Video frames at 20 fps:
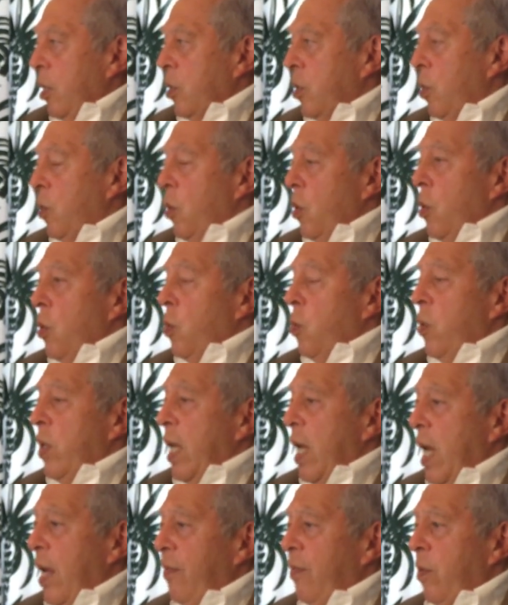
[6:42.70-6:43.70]
So we
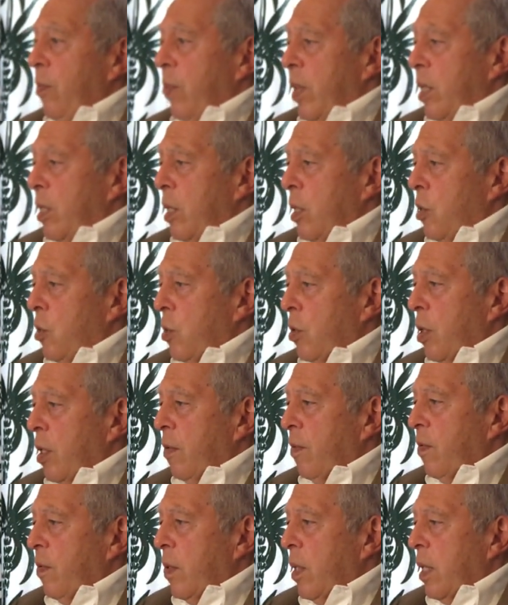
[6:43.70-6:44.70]
have a message to
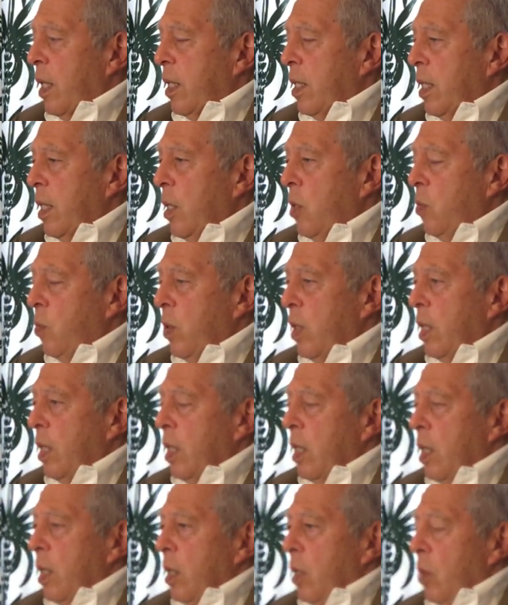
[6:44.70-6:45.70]
give. And I think
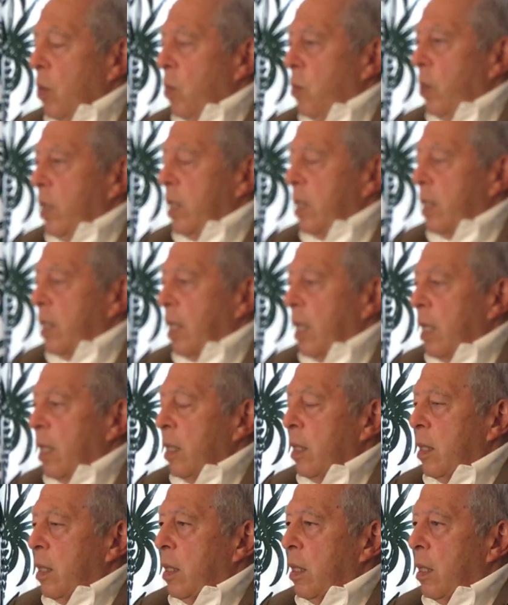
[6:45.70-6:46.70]
we
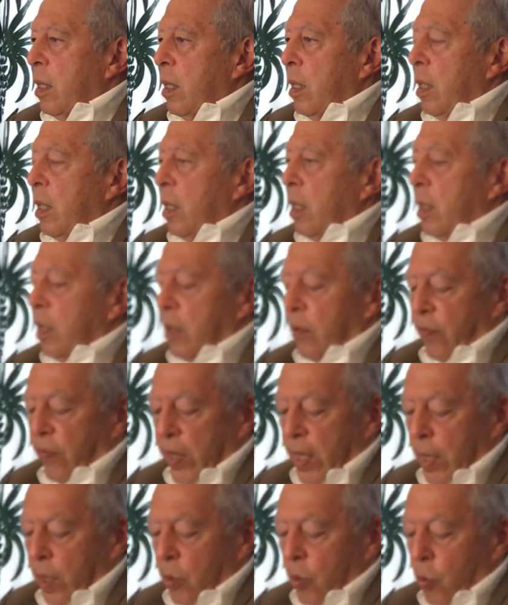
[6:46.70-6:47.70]
stand at a
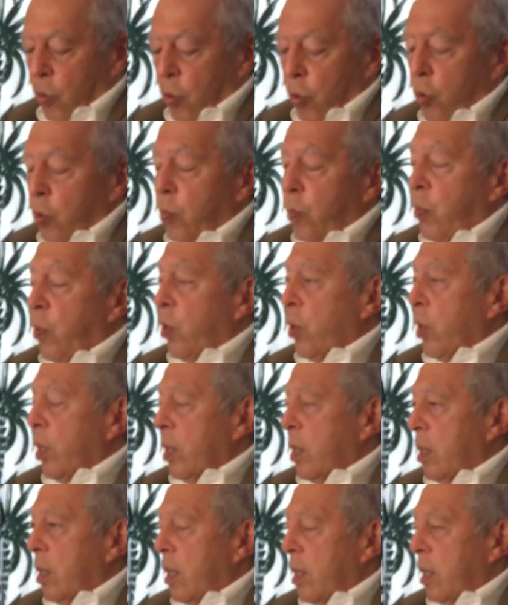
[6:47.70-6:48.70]
very good
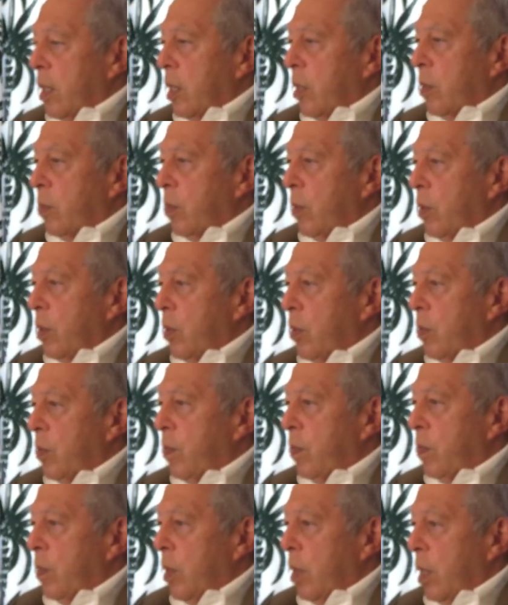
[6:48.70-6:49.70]
point at this point
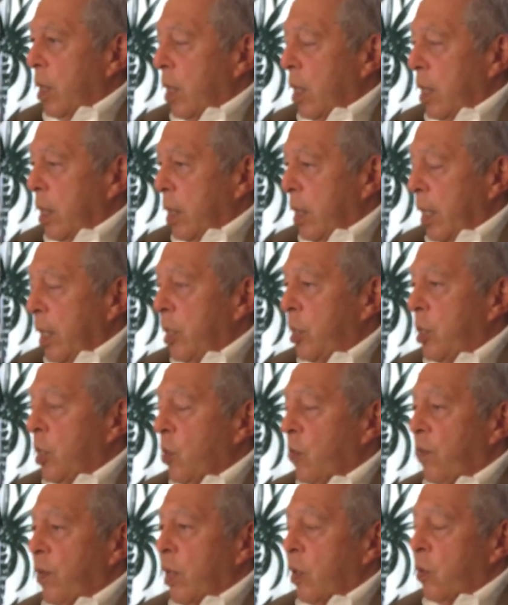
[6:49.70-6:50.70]
in the
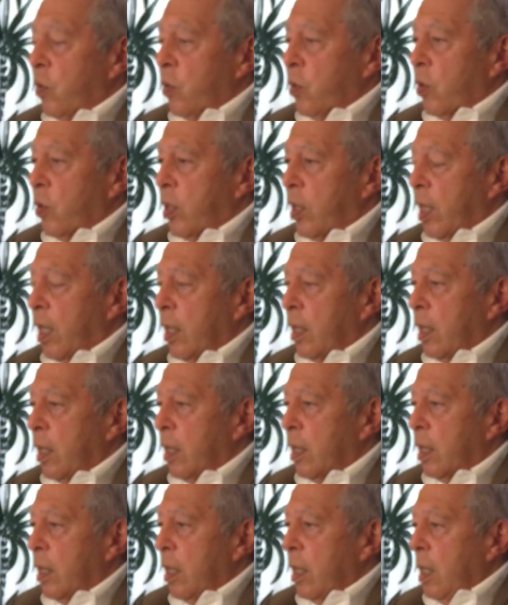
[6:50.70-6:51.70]
history of our two
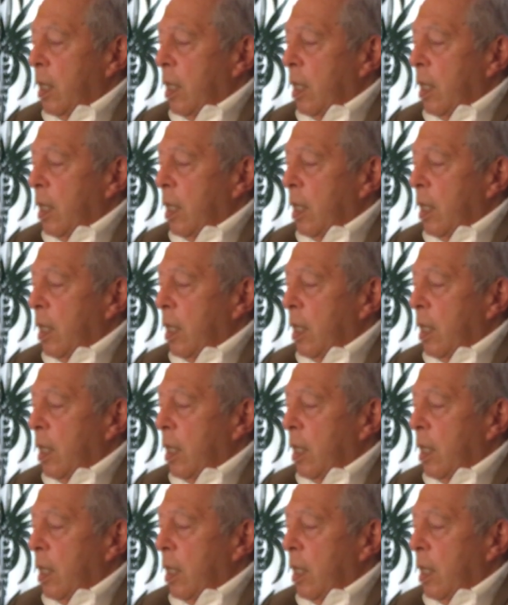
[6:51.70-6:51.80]
societies.